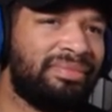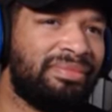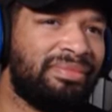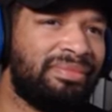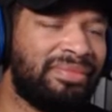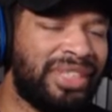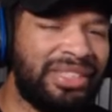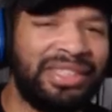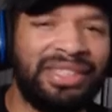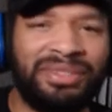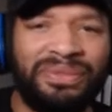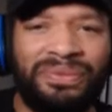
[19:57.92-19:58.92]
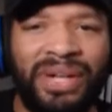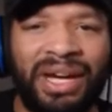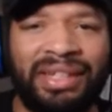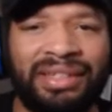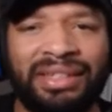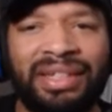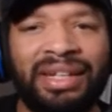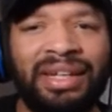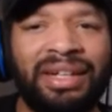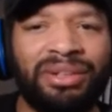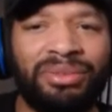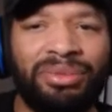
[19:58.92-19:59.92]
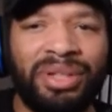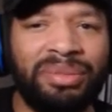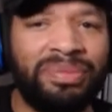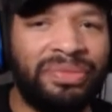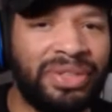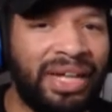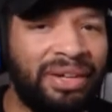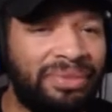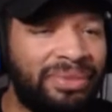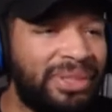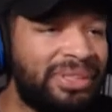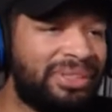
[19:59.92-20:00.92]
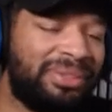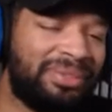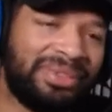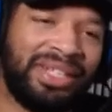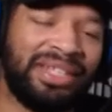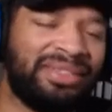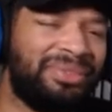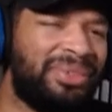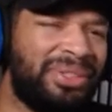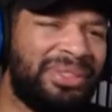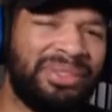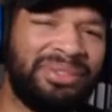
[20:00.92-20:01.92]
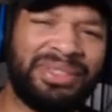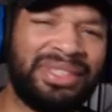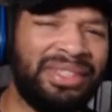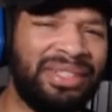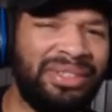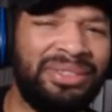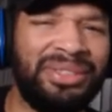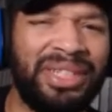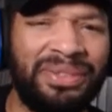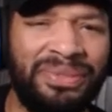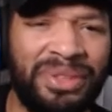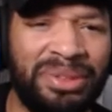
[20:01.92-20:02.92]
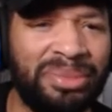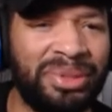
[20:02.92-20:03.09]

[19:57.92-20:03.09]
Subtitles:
let's get a fat rip for that voiceover. Like, the voiceover was a little iffy to me,